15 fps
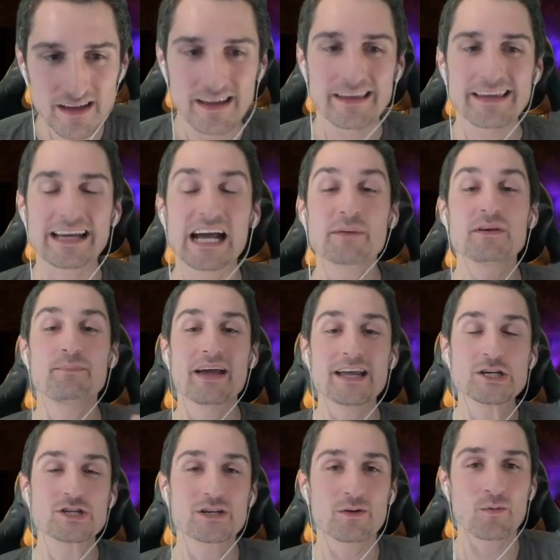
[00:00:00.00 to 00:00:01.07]
You got to be
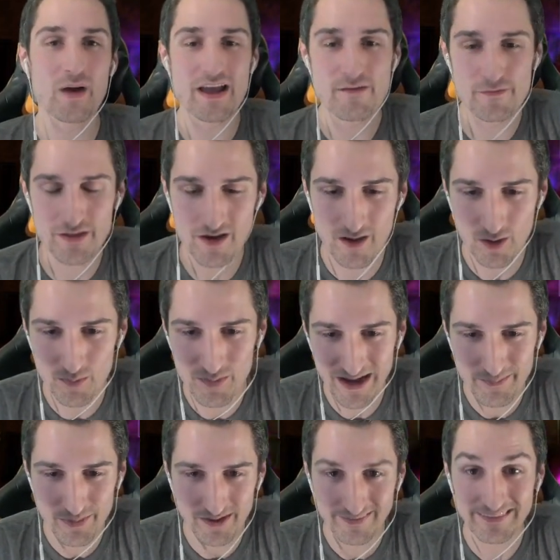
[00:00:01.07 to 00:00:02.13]
patient and wait for the auto buy
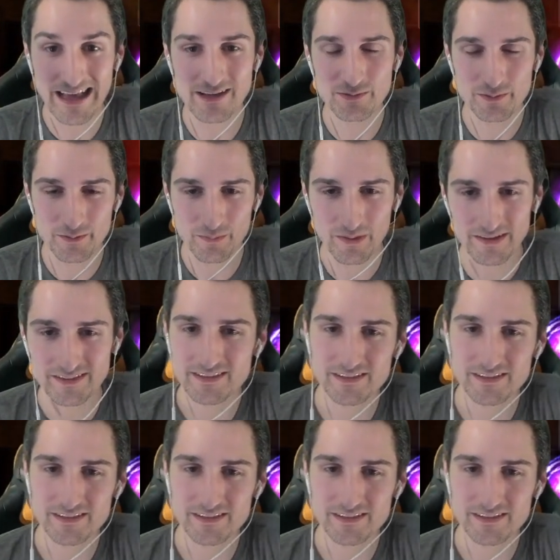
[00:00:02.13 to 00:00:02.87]
button. That's what it was.